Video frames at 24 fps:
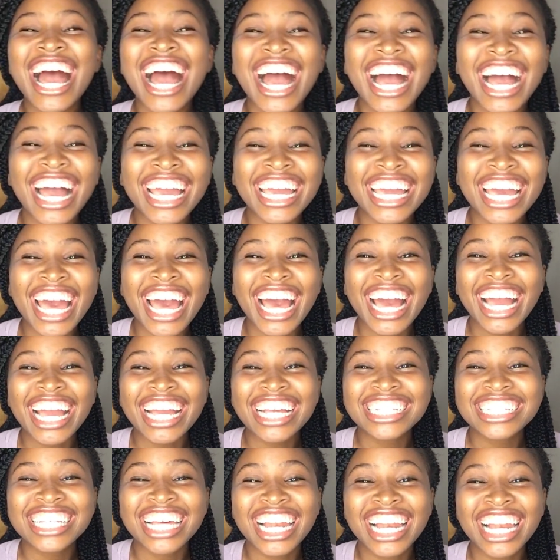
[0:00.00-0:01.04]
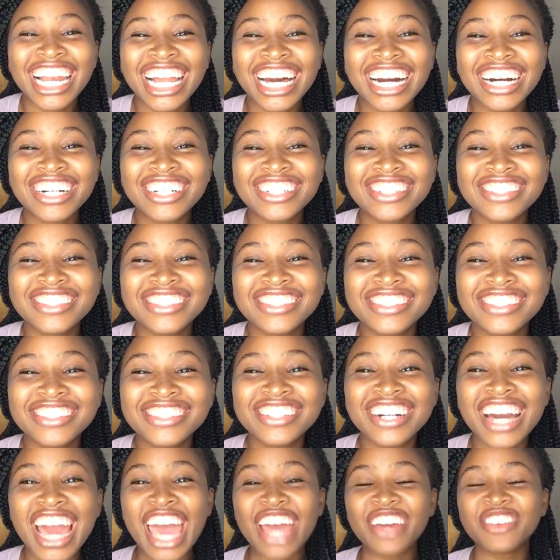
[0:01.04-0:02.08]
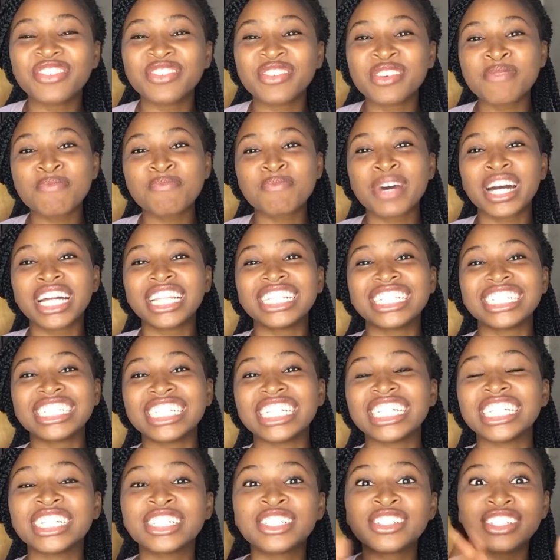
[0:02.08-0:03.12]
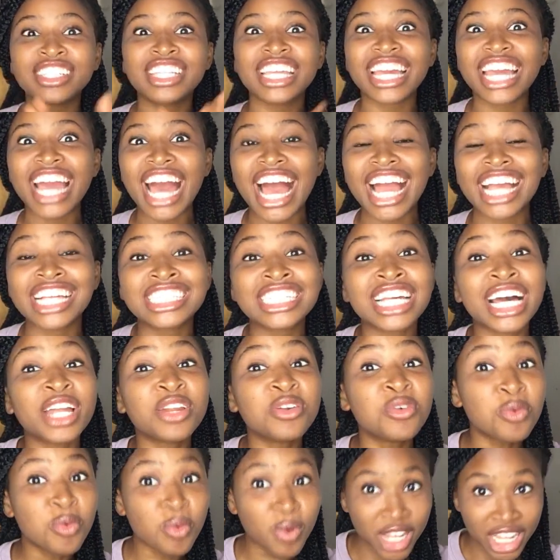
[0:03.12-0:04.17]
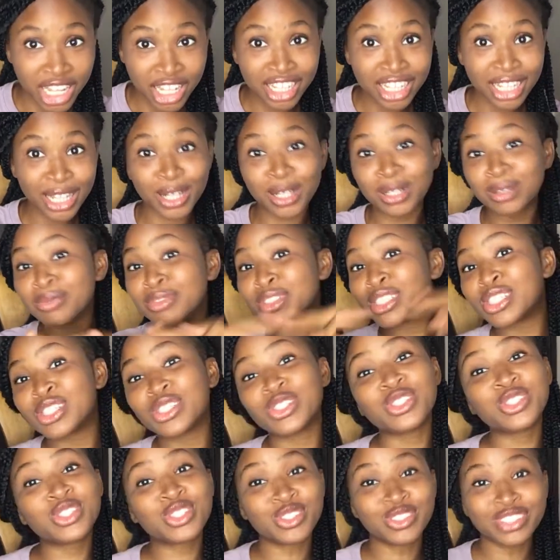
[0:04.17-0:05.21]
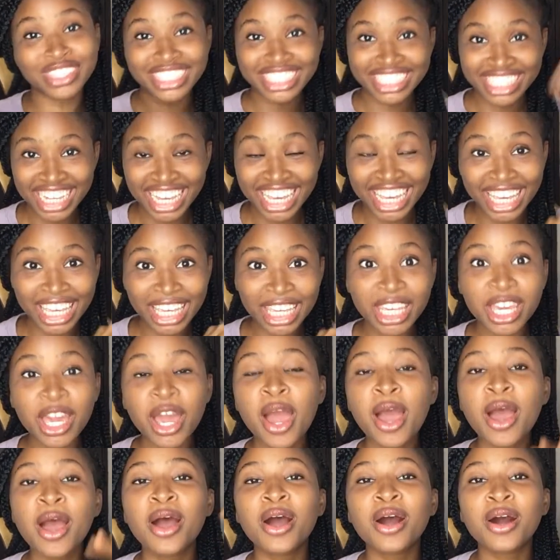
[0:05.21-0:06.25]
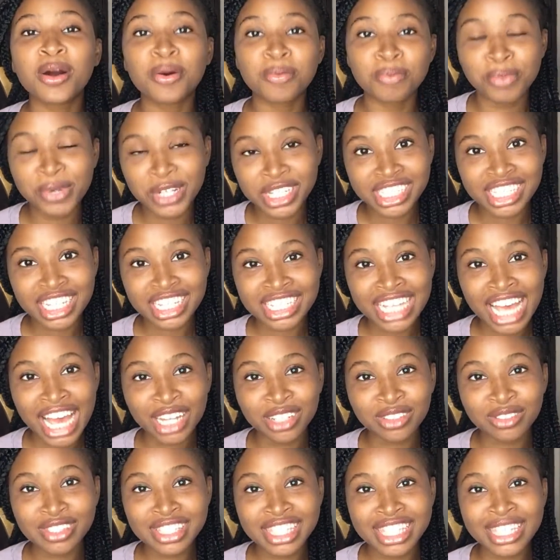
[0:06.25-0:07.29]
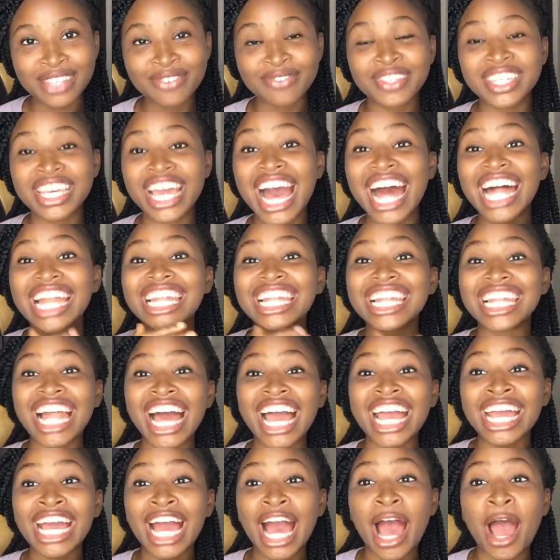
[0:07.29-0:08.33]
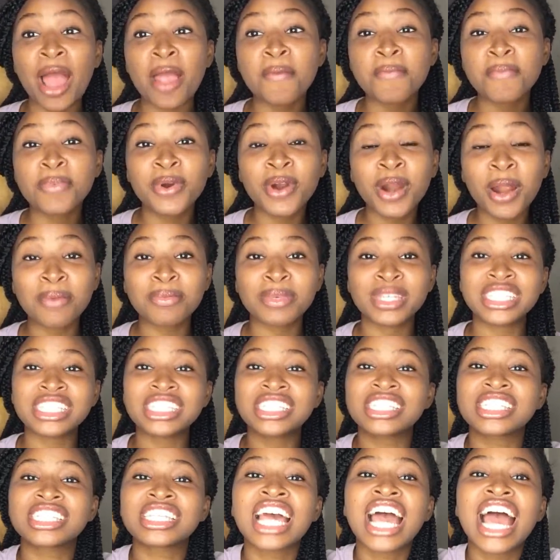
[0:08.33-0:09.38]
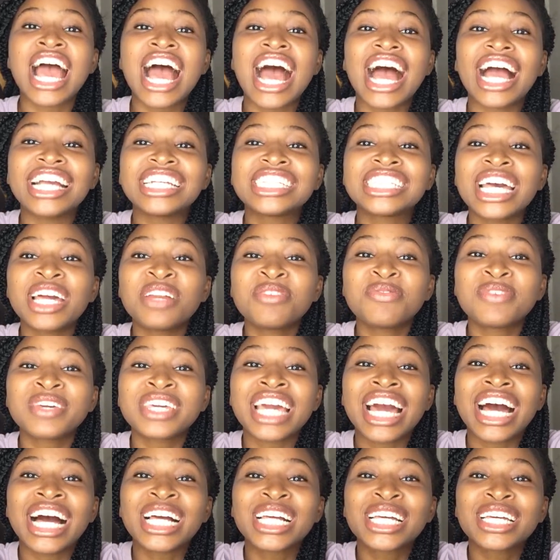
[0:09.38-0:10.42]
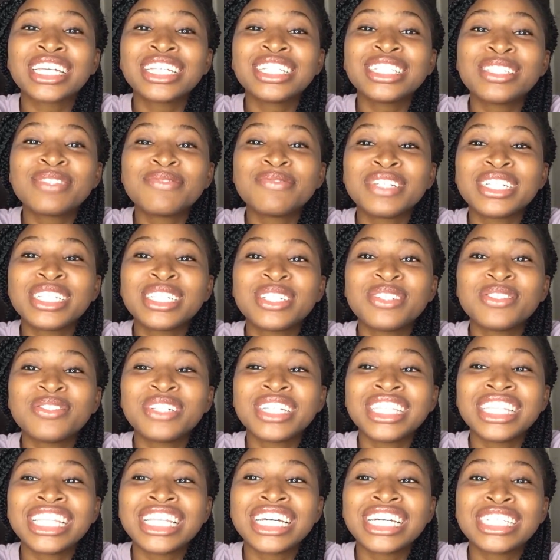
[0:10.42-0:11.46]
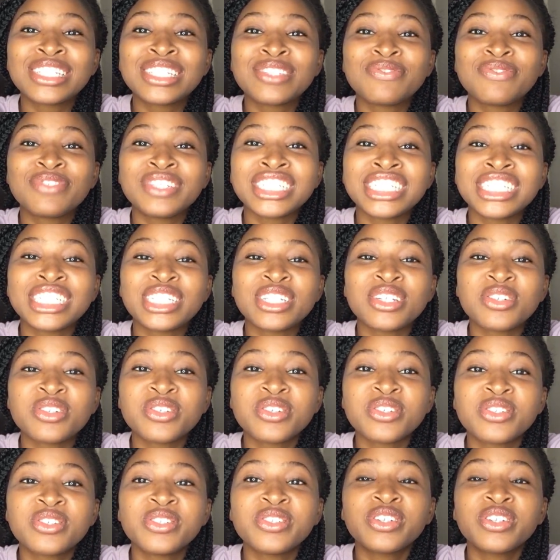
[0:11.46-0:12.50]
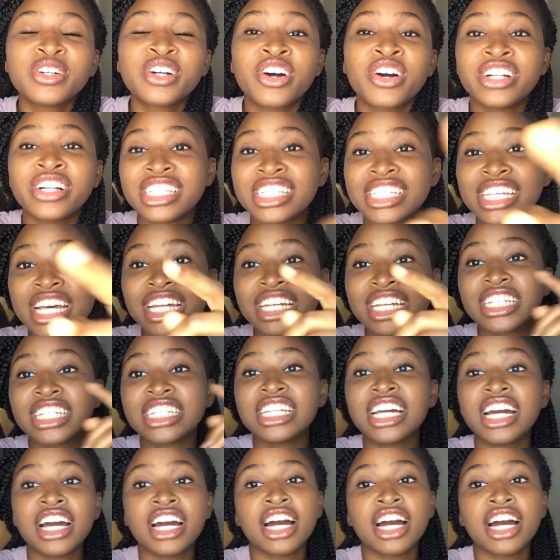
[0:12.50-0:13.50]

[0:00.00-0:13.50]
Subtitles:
Hi guys, hello everybody, good day guys, and welcome to today on Princess Anu TV. And like I promised, I said we are going to be doing this video concerning